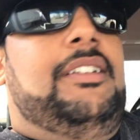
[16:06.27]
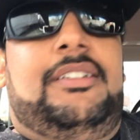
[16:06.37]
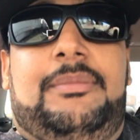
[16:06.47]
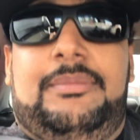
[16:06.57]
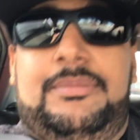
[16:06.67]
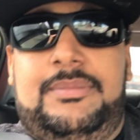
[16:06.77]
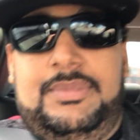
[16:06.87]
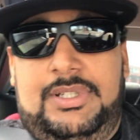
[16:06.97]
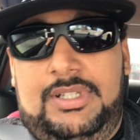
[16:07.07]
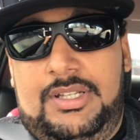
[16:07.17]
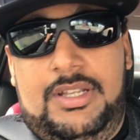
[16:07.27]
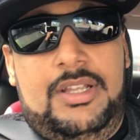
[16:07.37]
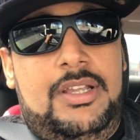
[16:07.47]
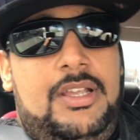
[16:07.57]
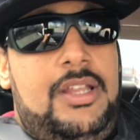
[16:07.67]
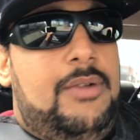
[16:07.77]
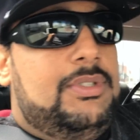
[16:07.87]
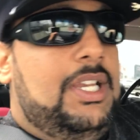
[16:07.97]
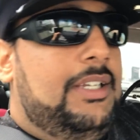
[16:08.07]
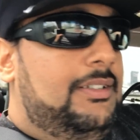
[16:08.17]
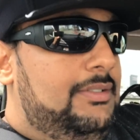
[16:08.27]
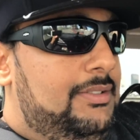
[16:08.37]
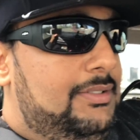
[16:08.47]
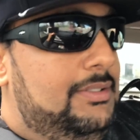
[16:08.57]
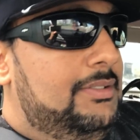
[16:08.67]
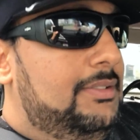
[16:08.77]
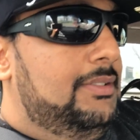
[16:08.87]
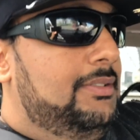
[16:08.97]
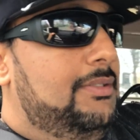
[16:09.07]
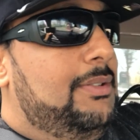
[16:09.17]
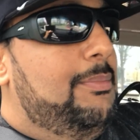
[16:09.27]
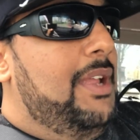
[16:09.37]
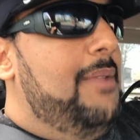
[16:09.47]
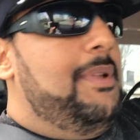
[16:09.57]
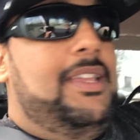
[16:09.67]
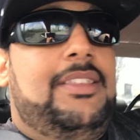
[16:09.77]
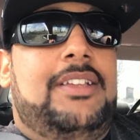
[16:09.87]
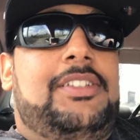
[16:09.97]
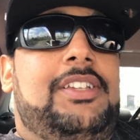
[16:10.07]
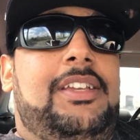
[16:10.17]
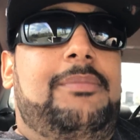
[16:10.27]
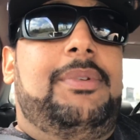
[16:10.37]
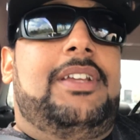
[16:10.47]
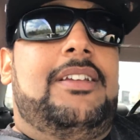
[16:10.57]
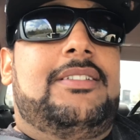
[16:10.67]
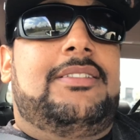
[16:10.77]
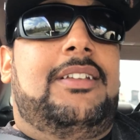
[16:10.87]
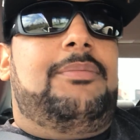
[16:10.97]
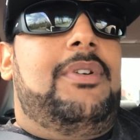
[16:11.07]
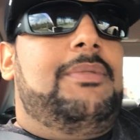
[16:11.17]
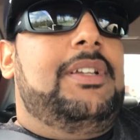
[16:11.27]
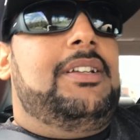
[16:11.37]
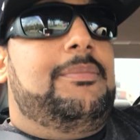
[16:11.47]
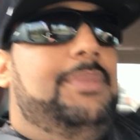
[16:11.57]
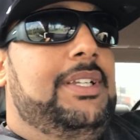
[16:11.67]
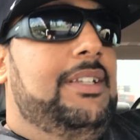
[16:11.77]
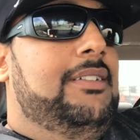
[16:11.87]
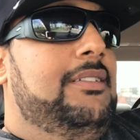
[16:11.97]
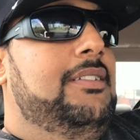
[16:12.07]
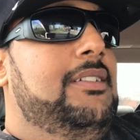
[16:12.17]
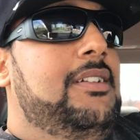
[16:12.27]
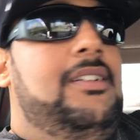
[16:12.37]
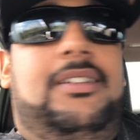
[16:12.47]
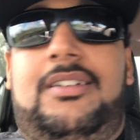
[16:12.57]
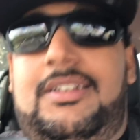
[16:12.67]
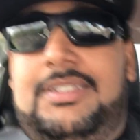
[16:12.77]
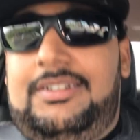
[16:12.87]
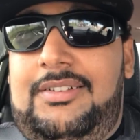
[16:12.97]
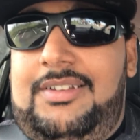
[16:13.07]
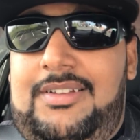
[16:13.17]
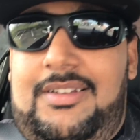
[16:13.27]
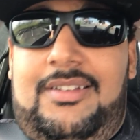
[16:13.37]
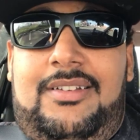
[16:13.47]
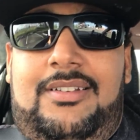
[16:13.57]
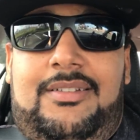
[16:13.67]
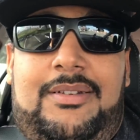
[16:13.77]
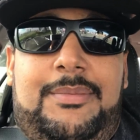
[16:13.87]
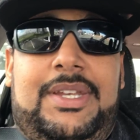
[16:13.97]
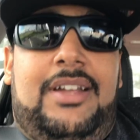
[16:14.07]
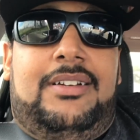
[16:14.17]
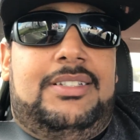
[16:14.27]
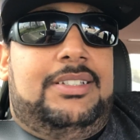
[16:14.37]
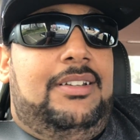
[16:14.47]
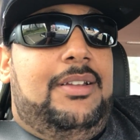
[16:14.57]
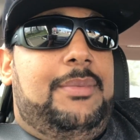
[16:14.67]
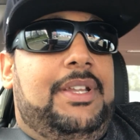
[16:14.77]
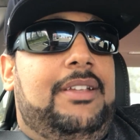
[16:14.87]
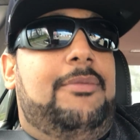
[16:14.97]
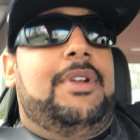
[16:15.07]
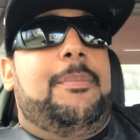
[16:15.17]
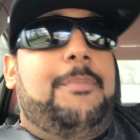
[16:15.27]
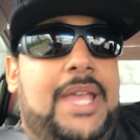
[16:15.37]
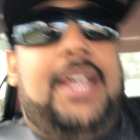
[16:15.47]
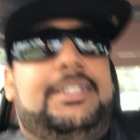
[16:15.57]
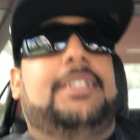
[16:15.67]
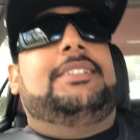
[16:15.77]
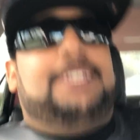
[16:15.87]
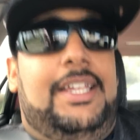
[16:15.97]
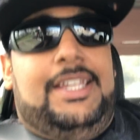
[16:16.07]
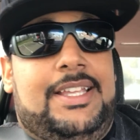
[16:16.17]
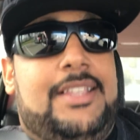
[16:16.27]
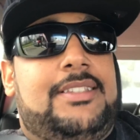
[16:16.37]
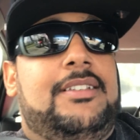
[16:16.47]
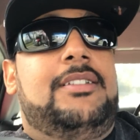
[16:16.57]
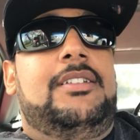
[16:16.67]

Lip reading: I was like, maybe that's cheap because they're probably gonna be costing a lot. I mean, not costing a lot of money. What I meant to say is,